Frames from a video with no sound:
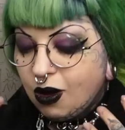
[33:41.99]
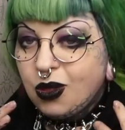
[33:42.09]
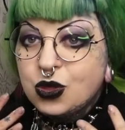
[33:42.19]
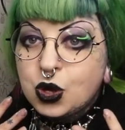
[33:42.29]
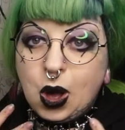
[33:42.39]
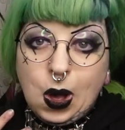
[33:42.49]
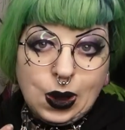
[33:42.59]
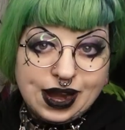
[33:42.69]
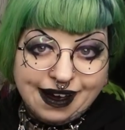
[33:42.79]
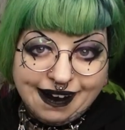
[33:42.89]
on the
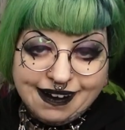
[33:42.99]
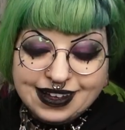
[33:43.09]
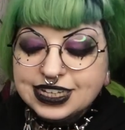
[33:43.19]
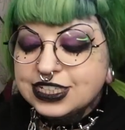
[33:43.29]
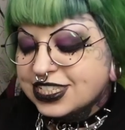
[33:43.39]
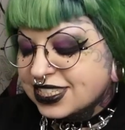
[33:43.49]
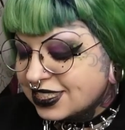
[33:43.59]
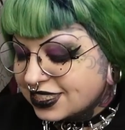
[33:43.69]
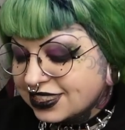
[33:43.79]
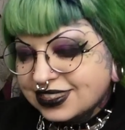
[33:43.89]
collar,
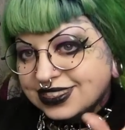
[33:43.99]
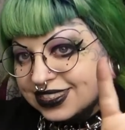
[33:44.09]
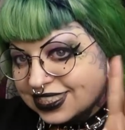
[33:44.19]
just.